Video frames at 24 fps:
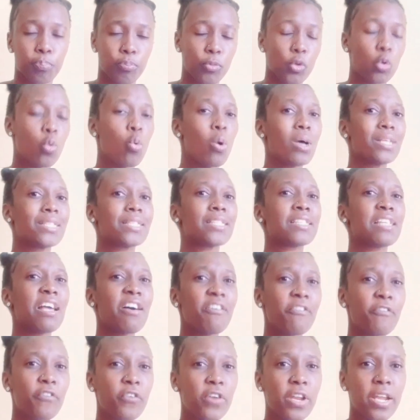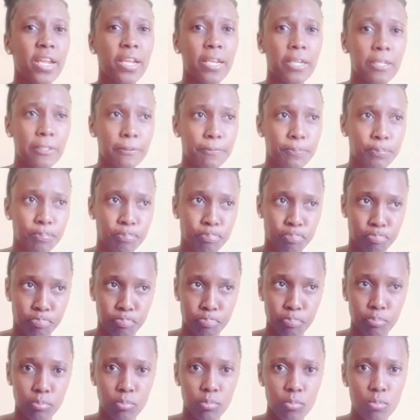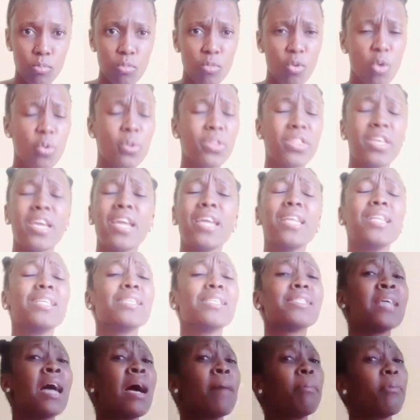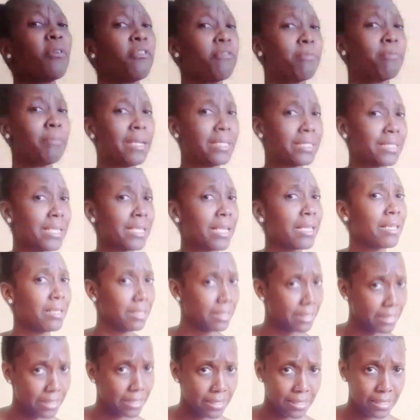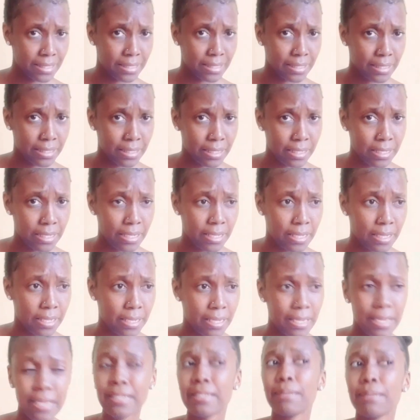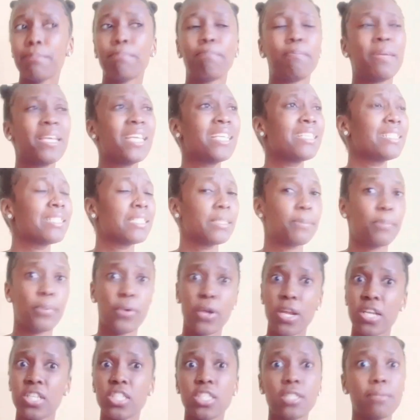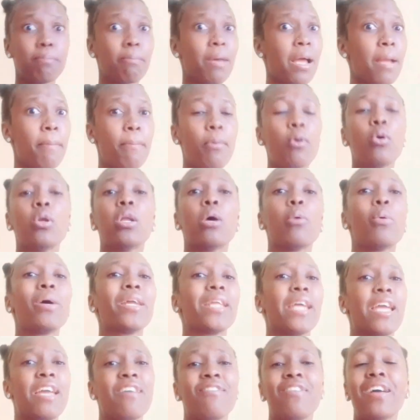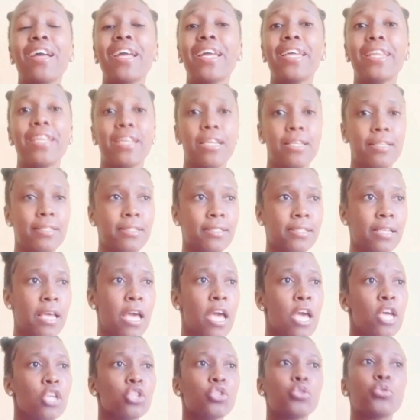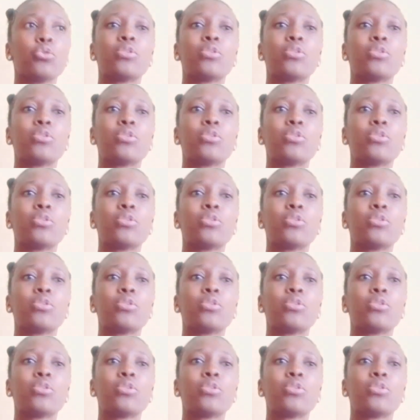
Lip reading: who are suffering with any type of mental illness, being depression, bipolar, whatever it is, to